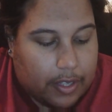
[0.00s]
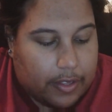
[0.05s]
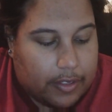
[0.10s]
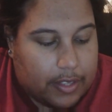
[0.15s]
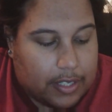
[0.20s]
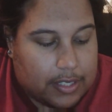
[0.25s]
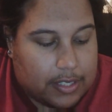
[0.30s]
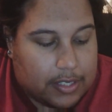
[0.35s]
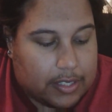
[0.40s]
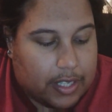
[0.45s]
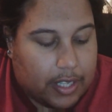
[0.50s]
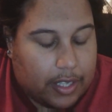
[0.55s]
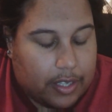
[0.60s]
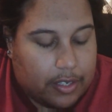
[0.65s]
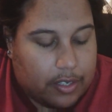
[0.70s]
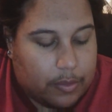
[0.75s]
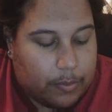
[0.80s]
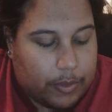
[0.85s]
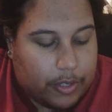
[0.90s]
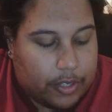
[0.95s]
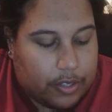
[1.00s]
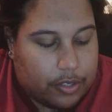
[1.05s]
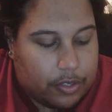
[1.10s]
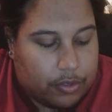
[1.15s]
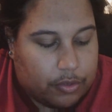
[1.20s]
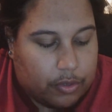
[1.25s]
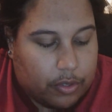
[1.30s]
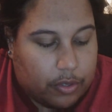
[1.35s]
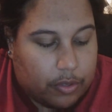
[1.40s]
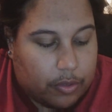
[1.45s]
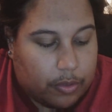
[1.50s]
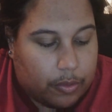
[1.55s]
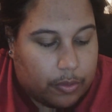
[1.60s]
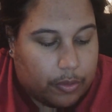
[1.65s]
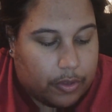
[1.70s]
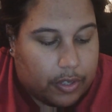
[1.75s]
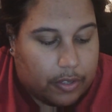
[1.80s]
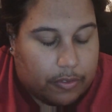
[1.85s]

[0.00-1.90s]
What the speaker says: The skin withdrew,